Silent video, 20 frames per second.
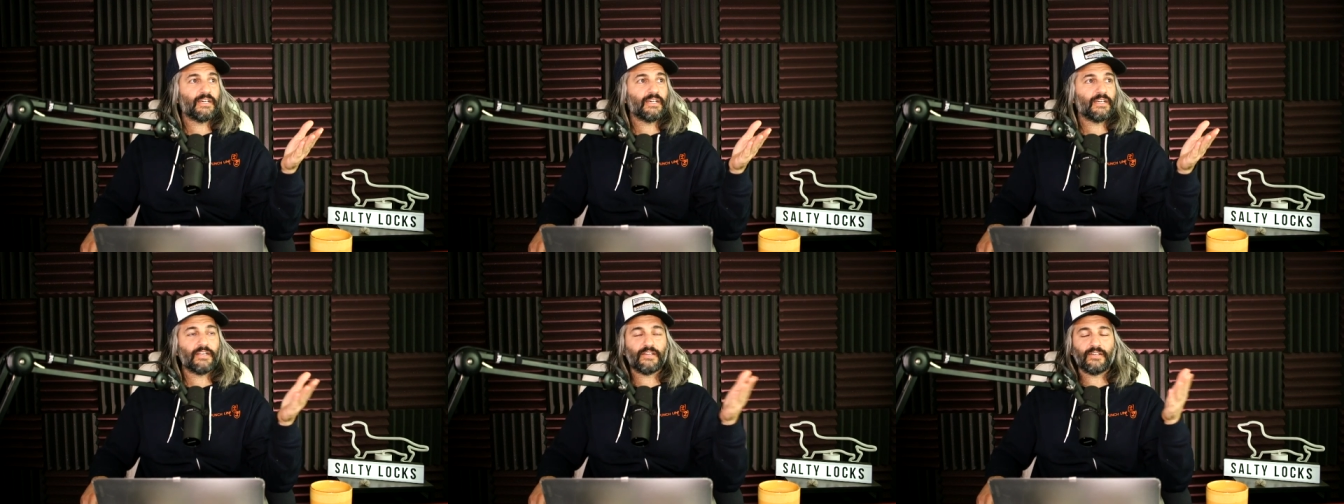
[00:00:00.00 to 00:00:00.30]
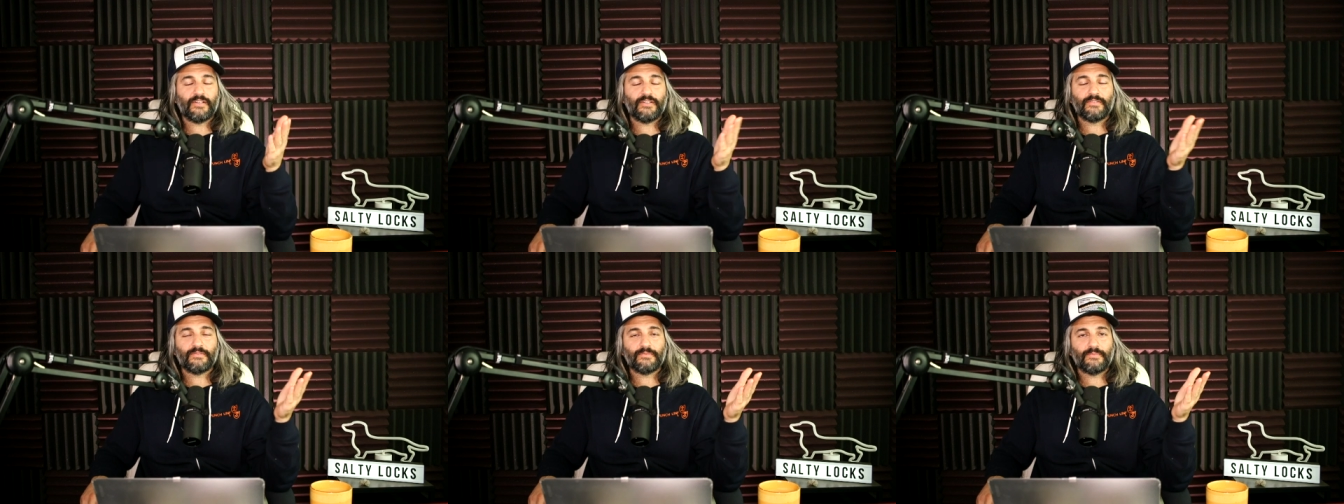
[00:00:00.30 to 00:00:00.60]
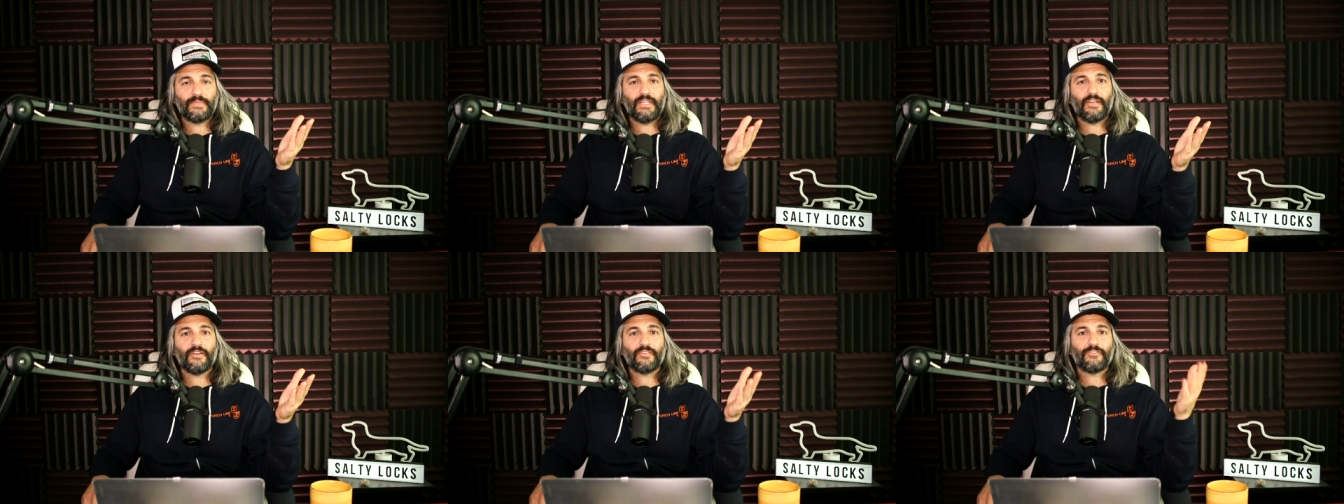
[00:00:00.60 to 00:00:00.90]
or
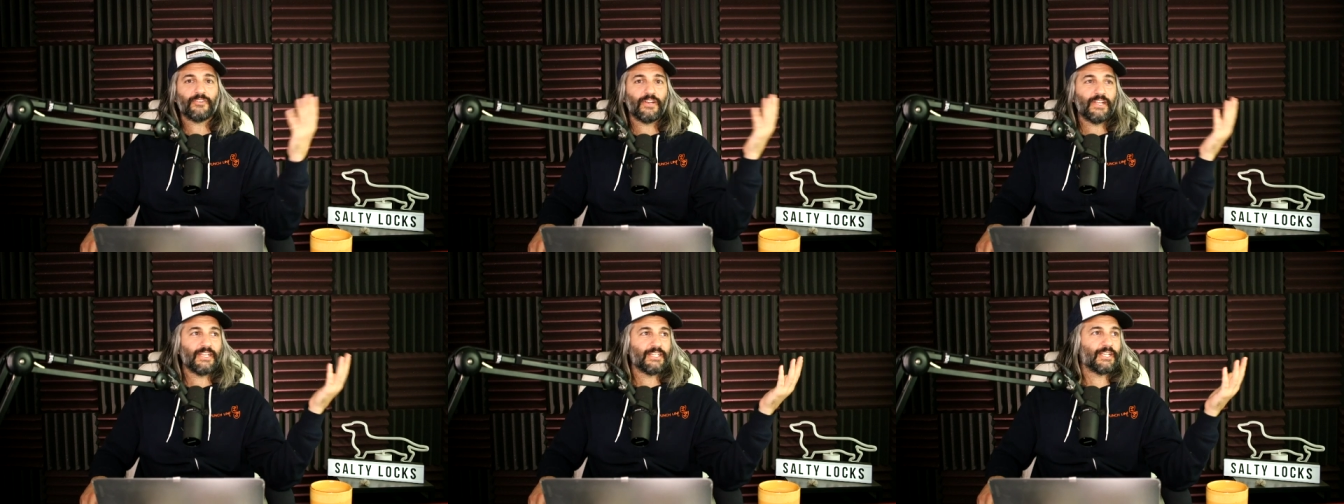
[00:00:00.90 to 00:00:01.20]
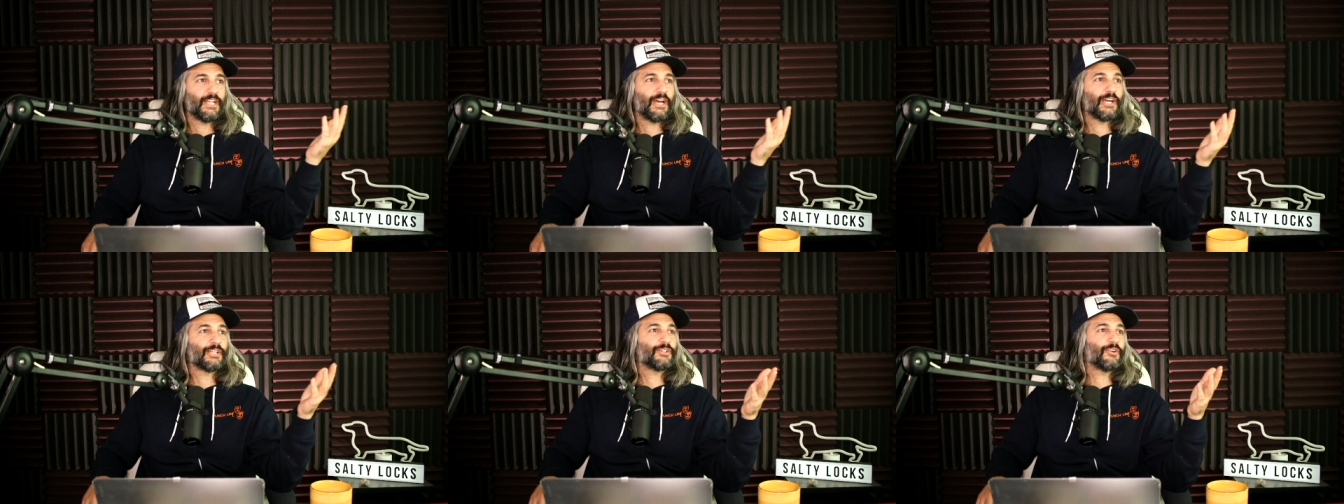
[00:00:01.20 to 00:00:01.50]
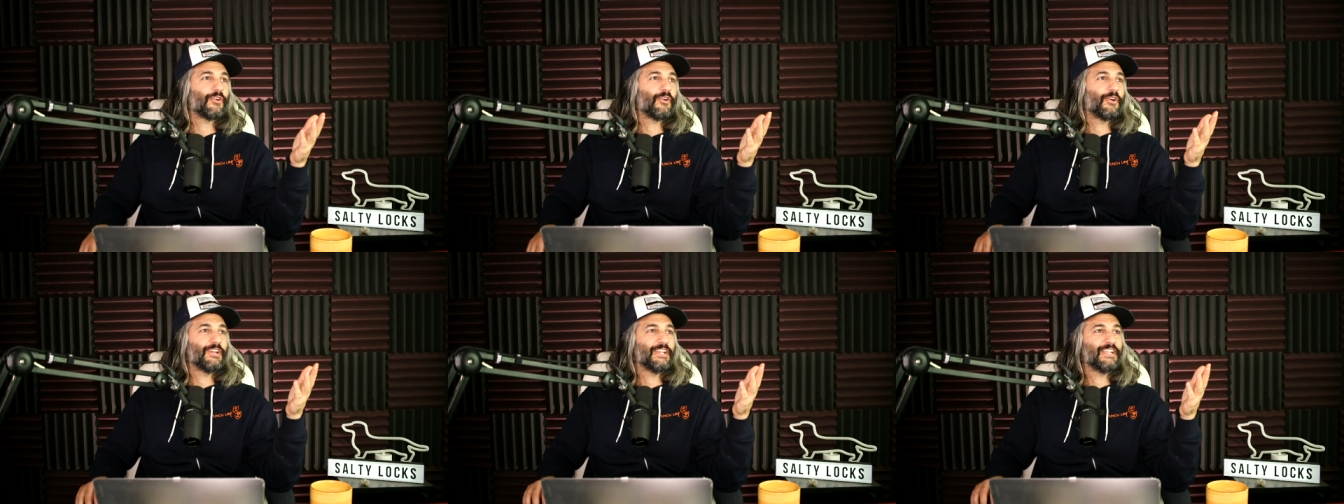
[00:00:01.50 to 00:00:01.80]
meet our friend, Dr.
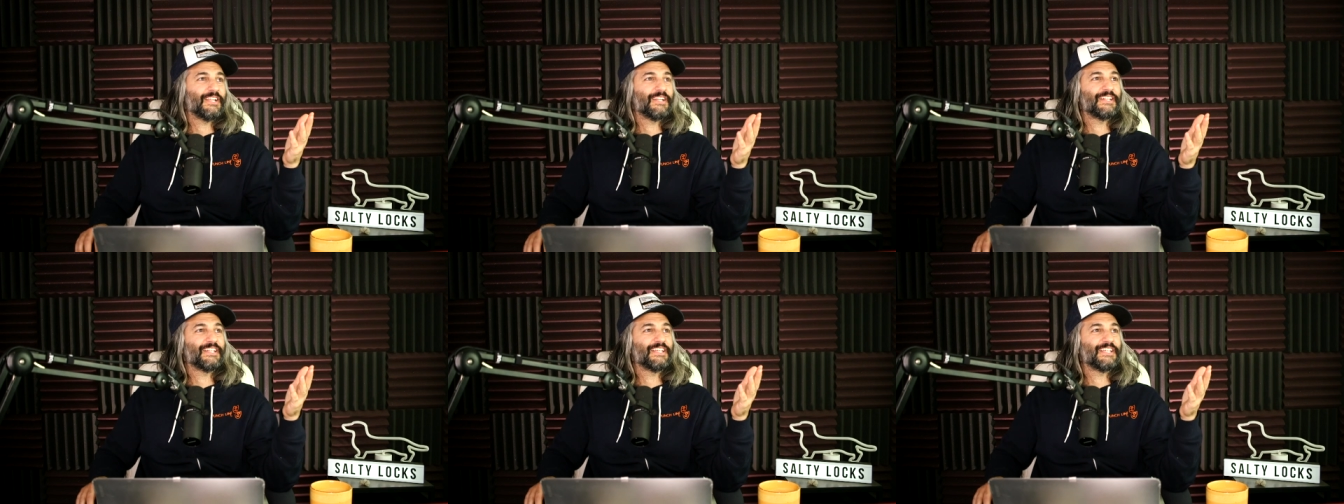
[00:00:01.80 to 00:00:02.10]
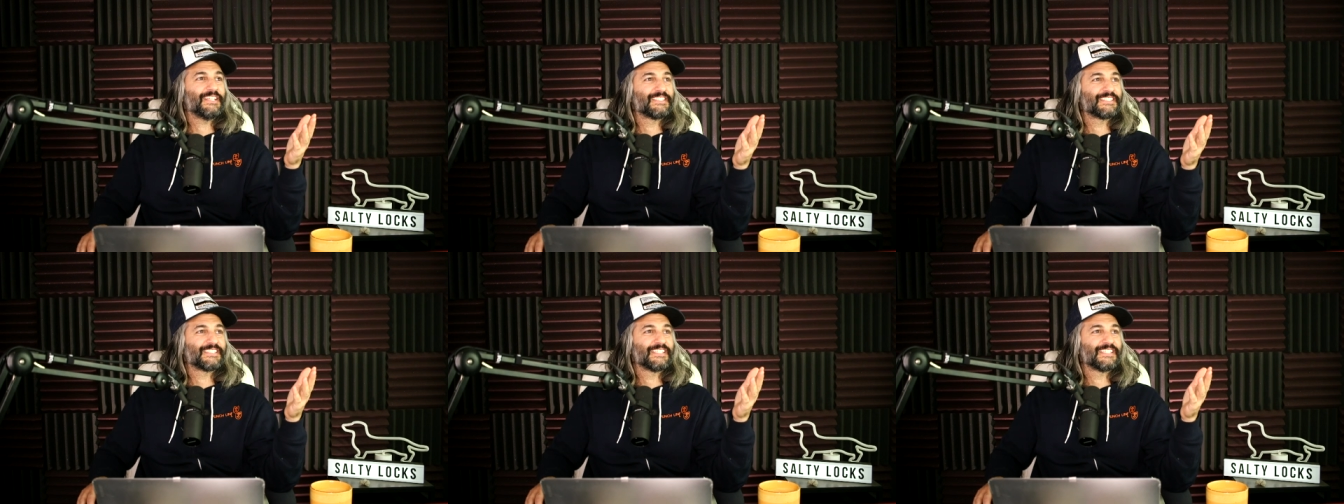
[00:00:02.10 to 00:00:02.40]
Ornelius.